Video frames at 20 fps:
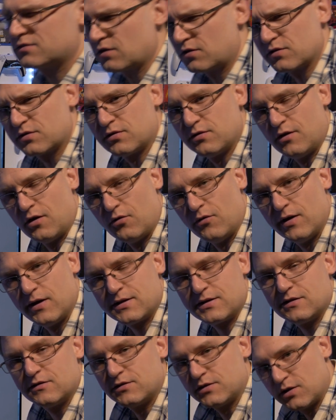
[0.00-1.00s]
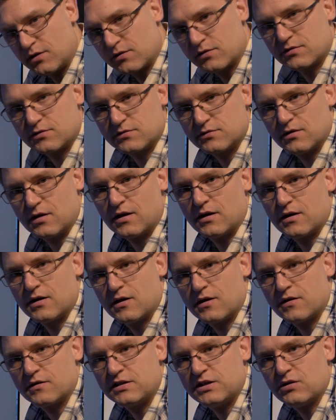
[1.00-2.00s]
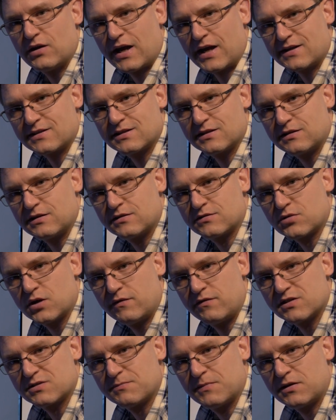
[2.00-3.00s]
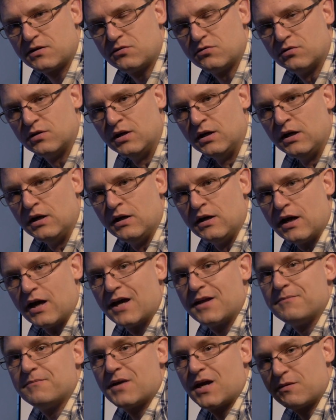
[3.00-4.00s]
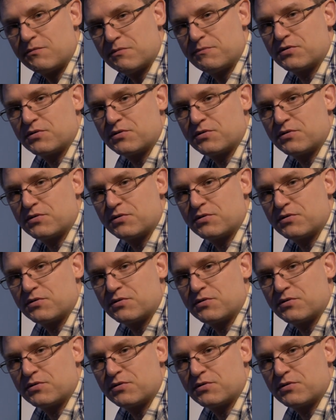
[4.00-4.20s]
don't know it you you, uh, you exit the service menu and maybe